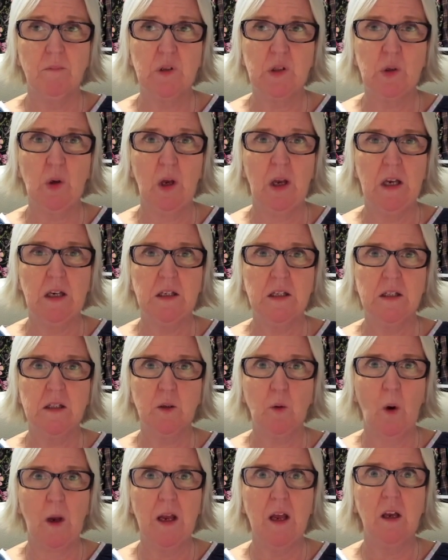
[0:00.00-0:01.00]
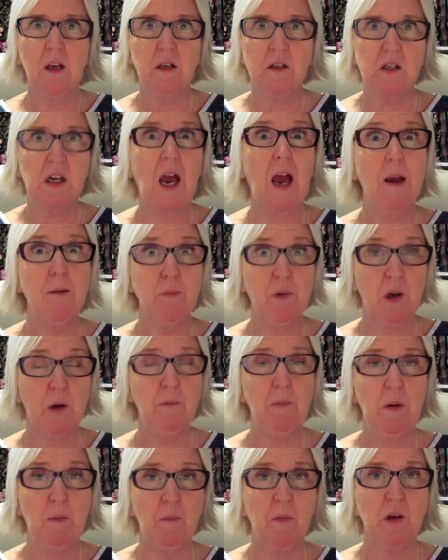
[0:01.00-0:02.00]
So it is quite a time
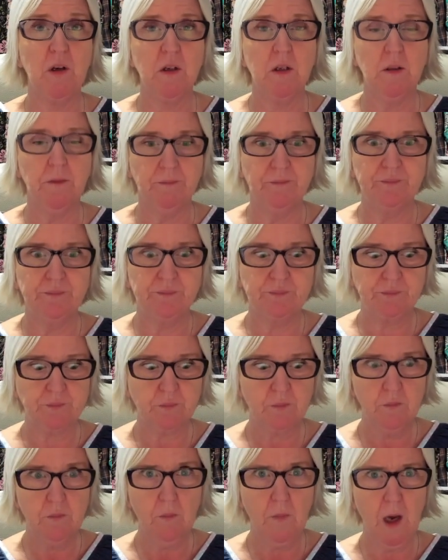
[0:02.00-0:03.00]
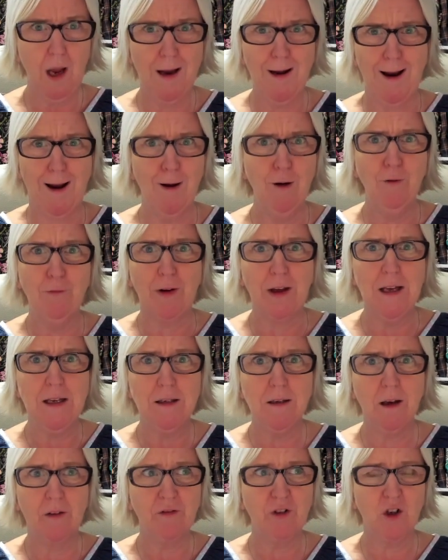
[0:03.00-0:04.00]
commitment, and I love
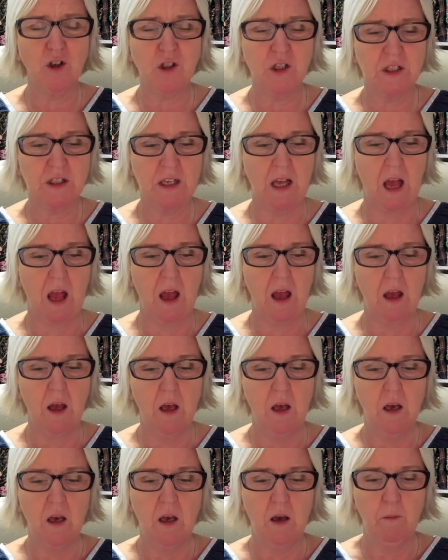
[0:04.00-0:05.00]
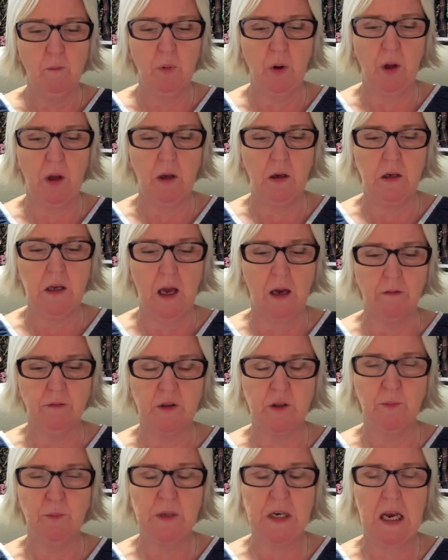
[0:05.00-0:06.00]
it, I've got to say, but yeah,
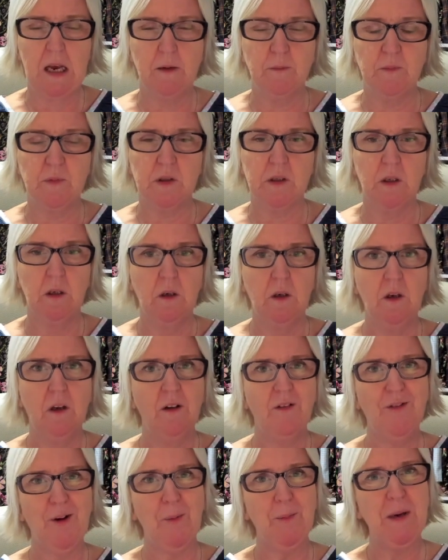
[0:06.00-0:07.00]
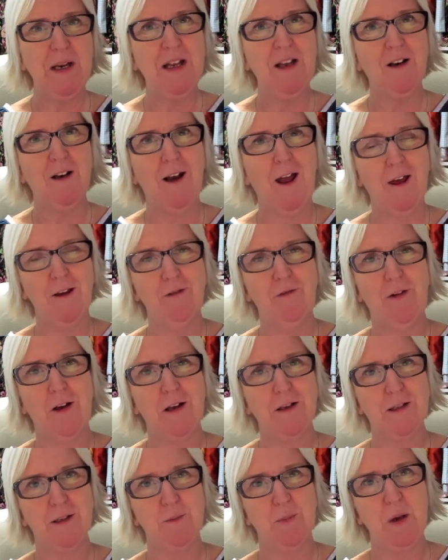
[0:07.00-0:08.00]
sometimes family and life
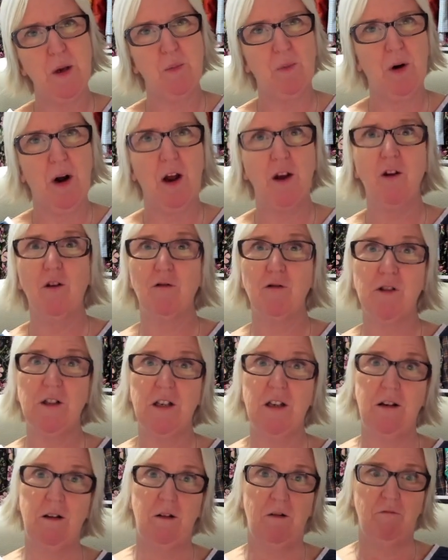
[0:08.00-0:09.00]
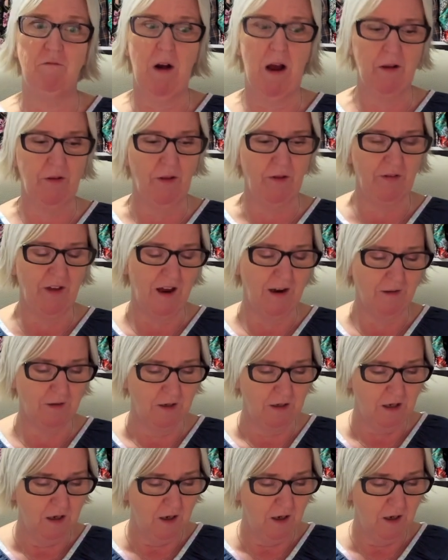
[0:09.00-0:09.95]
has to be a priority rather than.